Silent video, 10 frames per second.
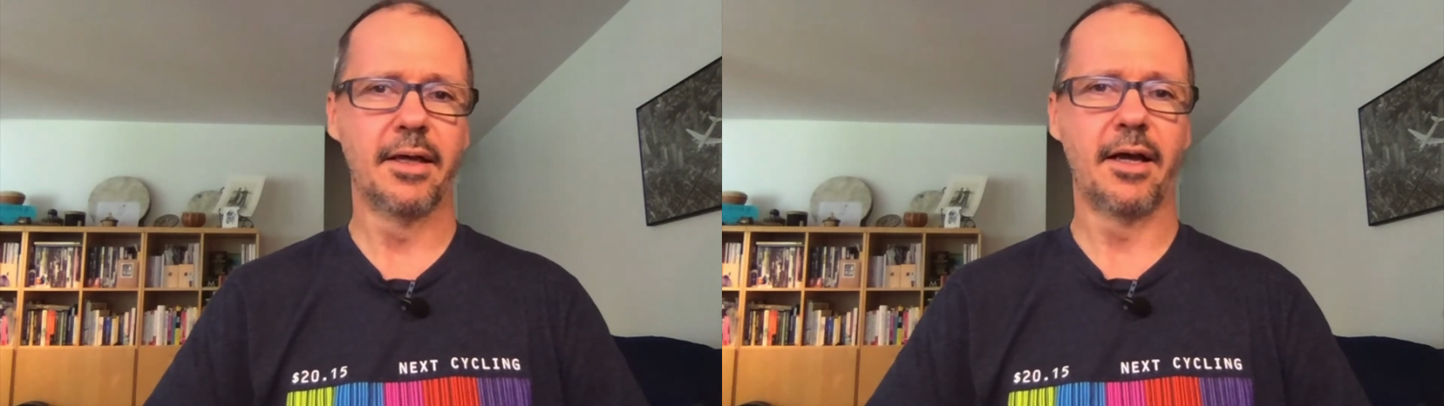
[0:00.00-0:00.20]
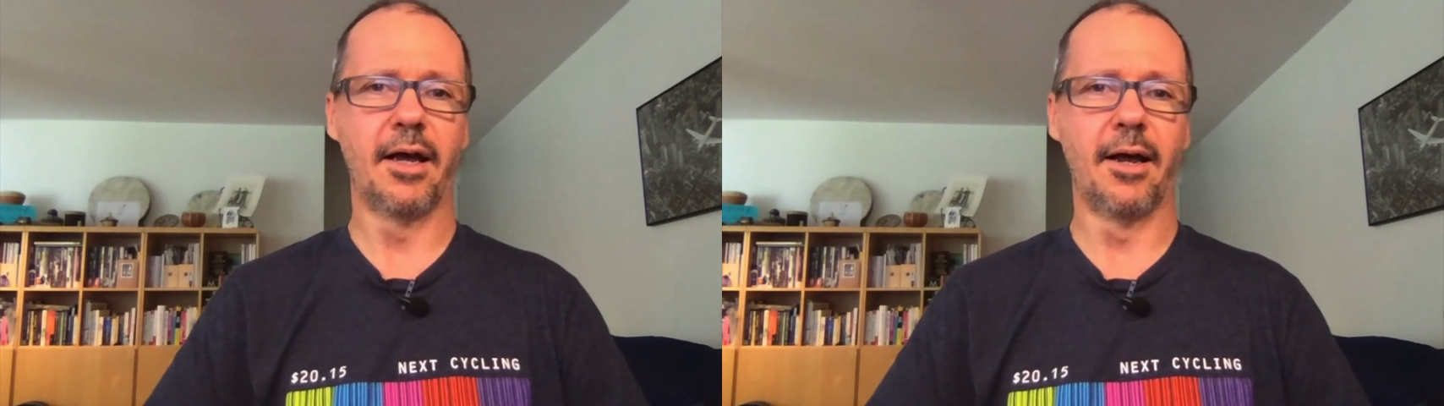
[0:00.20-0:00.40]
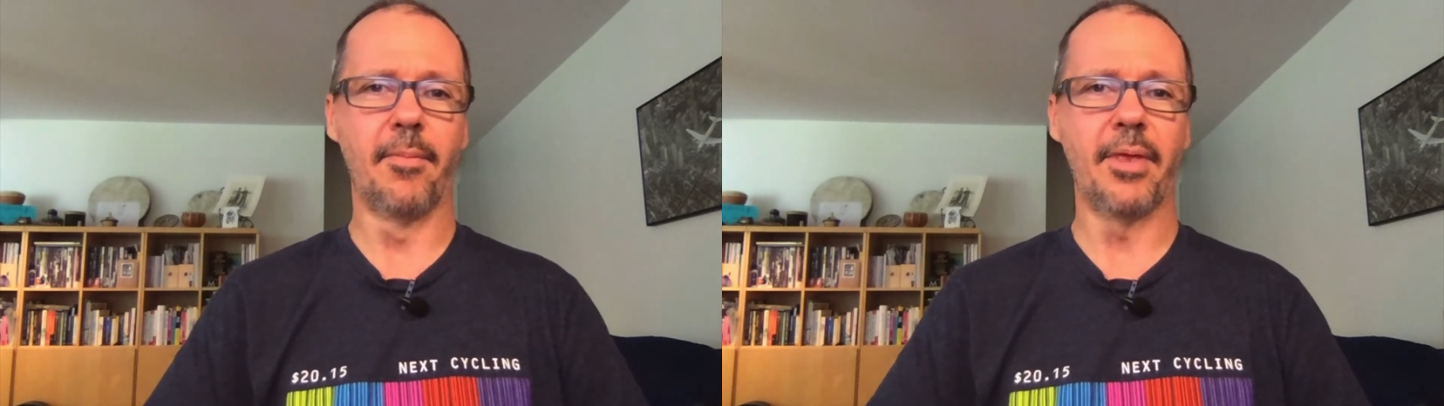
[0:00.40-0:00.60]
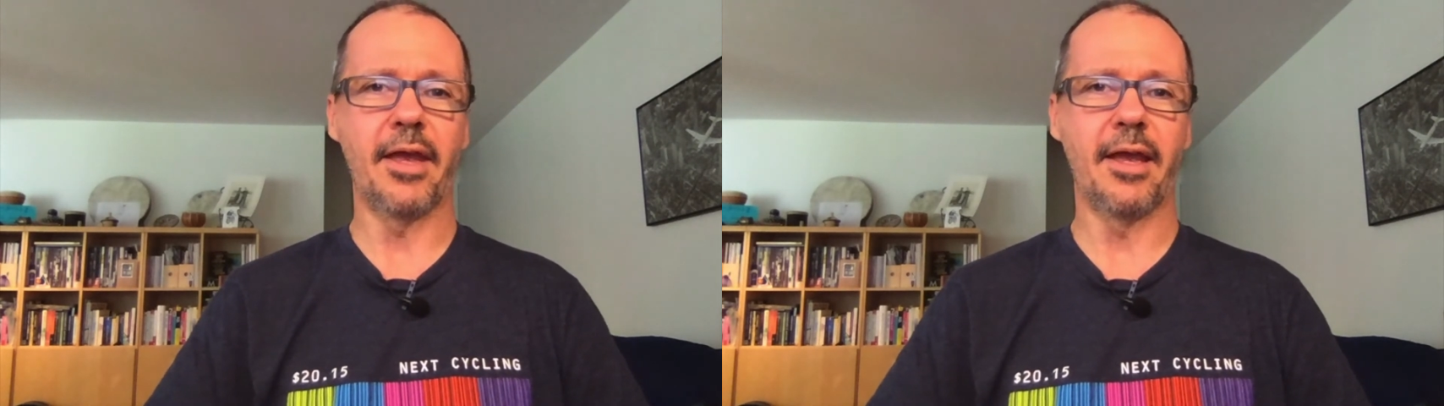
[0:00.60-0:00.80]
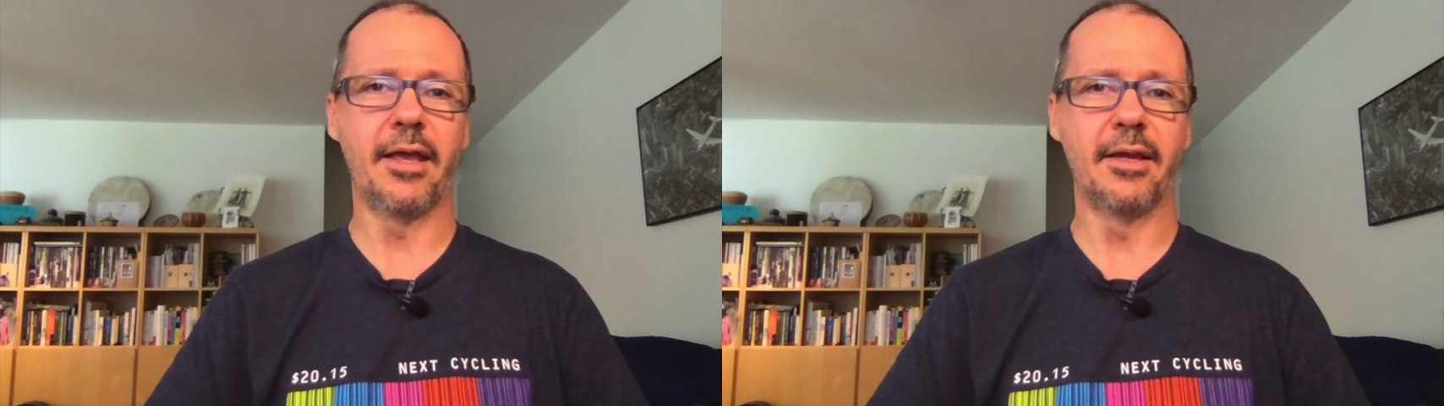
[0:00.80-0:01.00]

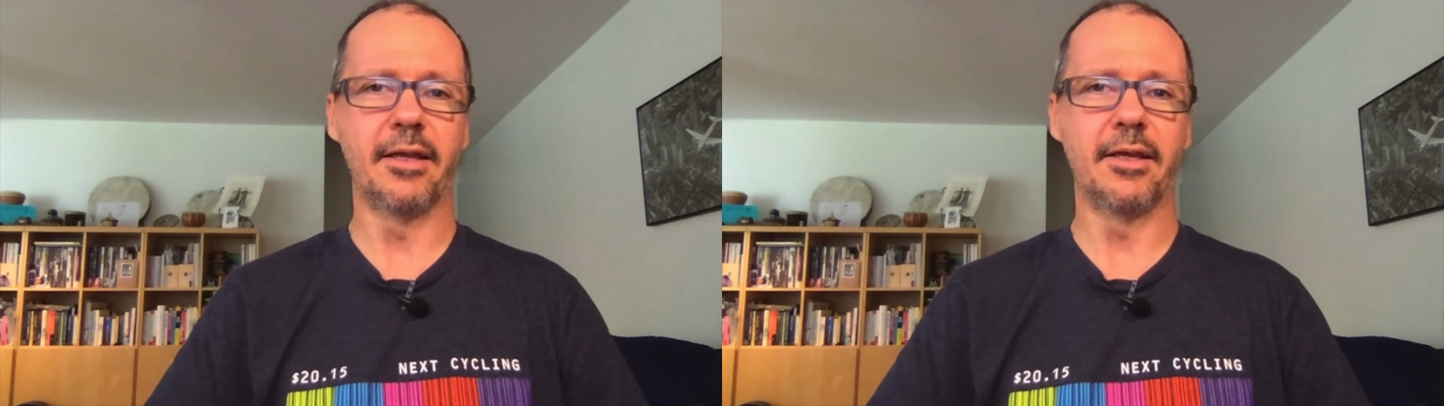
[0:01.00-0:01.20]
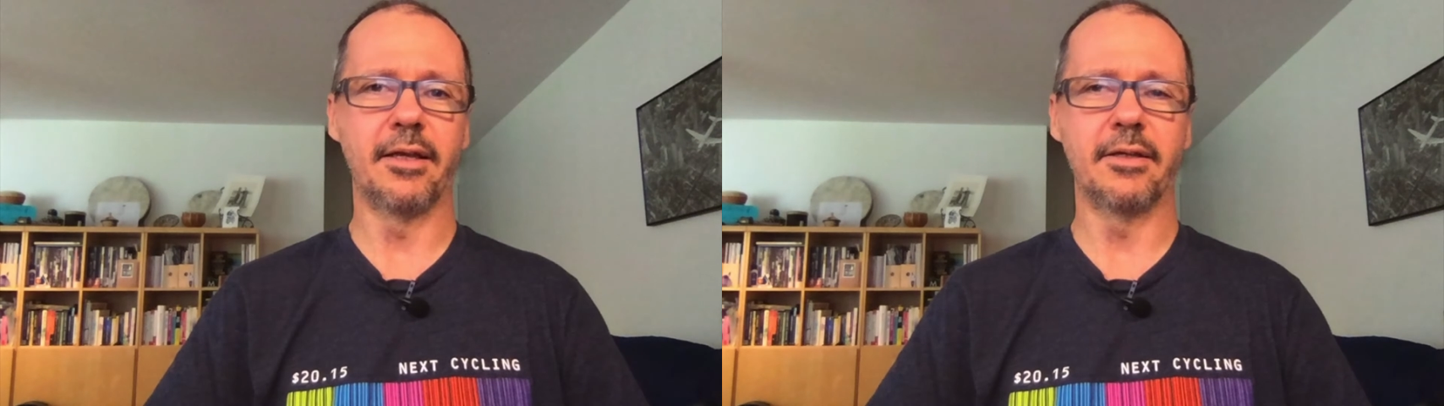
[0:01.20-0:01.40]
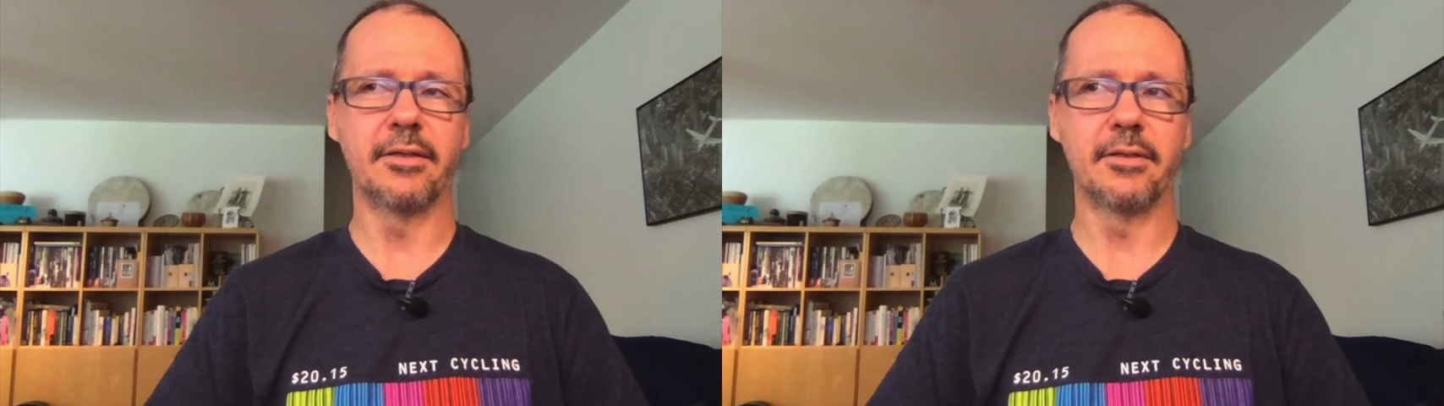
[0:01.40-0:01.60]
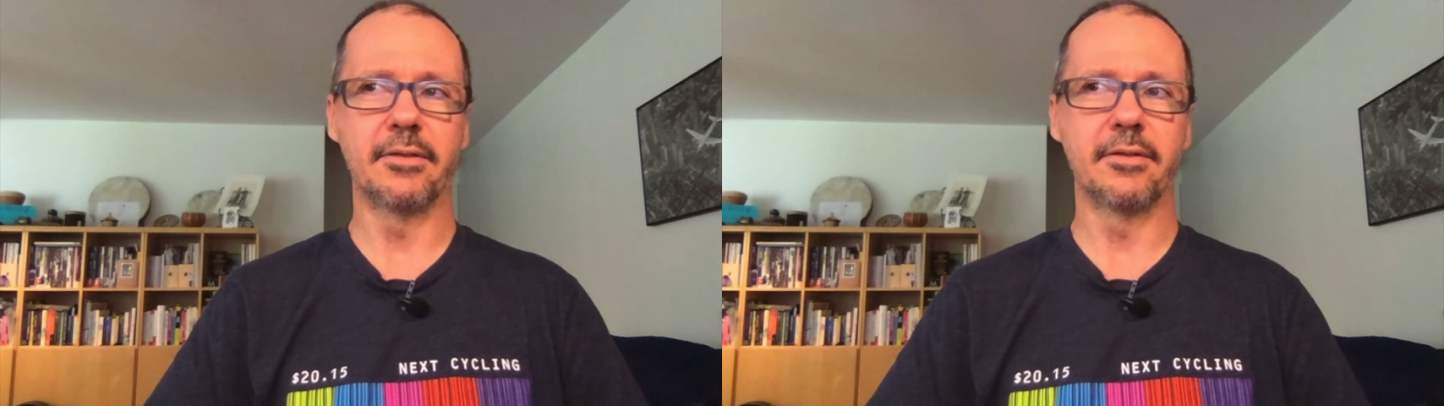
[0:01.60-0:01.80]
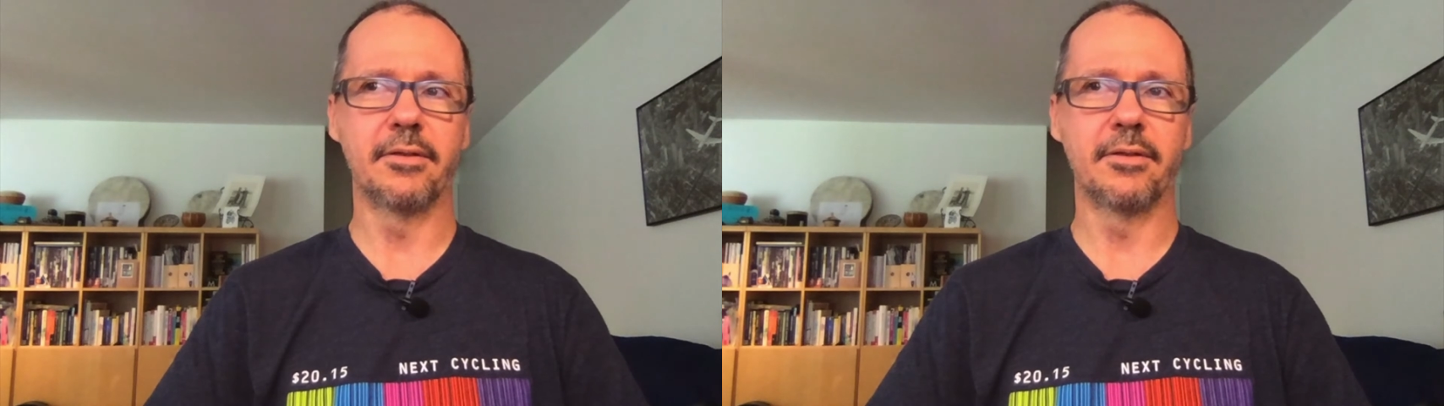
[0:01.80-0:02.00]
And it
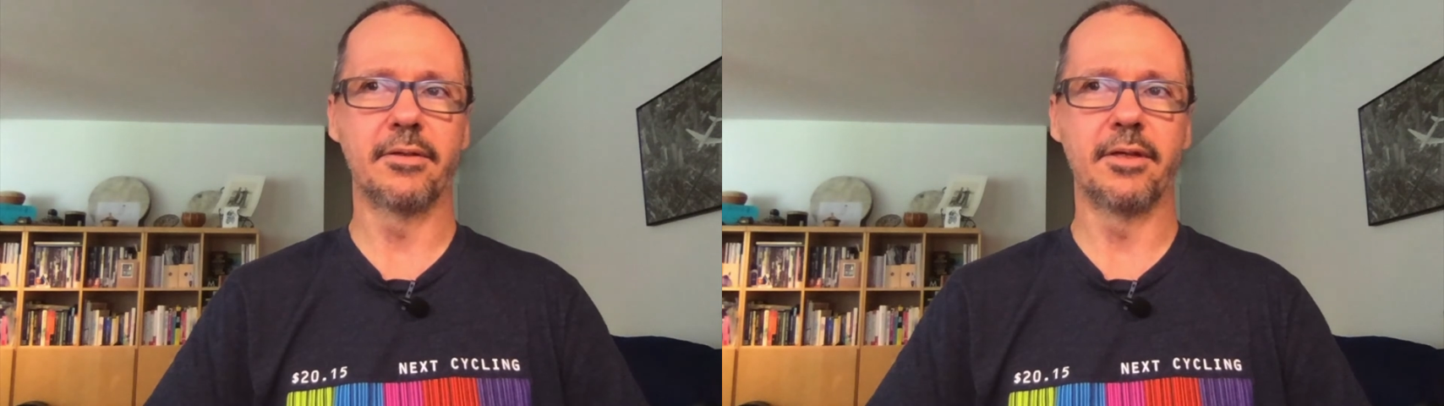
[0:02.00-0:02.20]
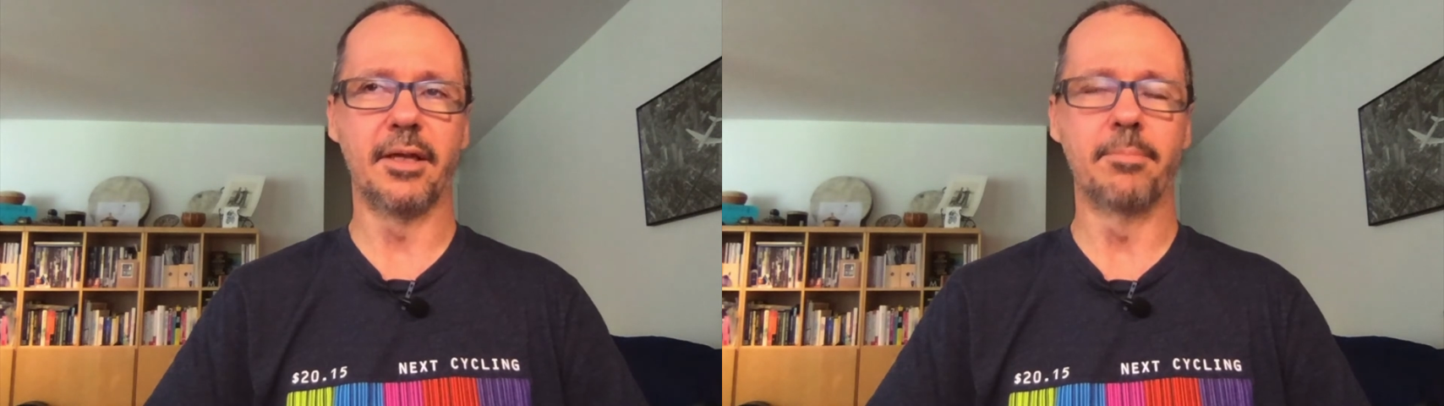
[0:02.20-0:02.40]
in